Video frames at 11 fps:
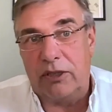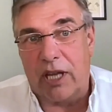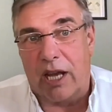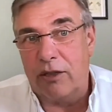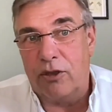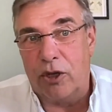
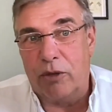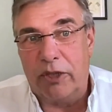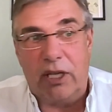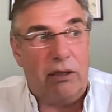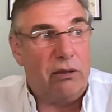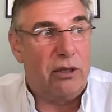start in
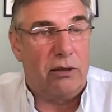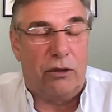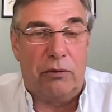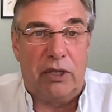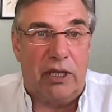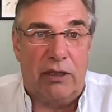Germany? Do
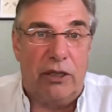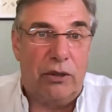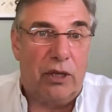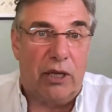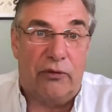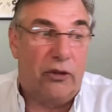we in the
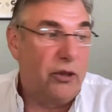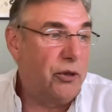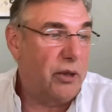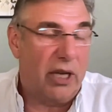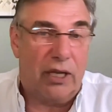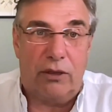if the
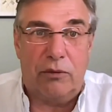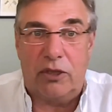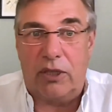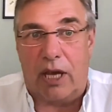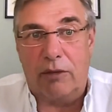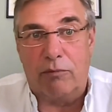UK, do we
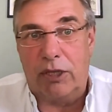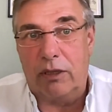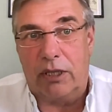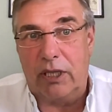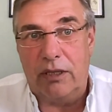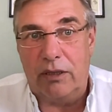start in Milton
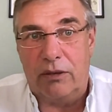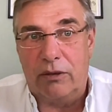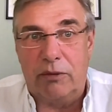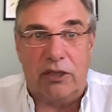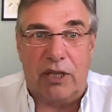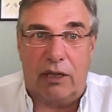Keynes? Do
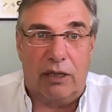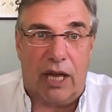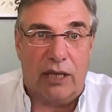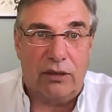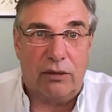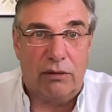we start in
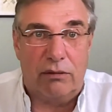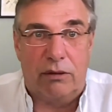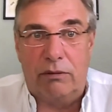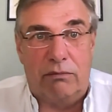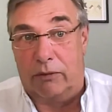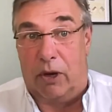Glasgow?
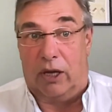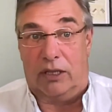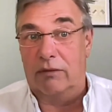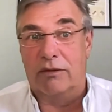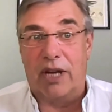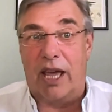Do what?
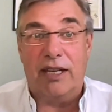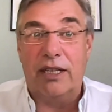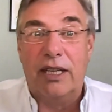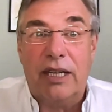Right?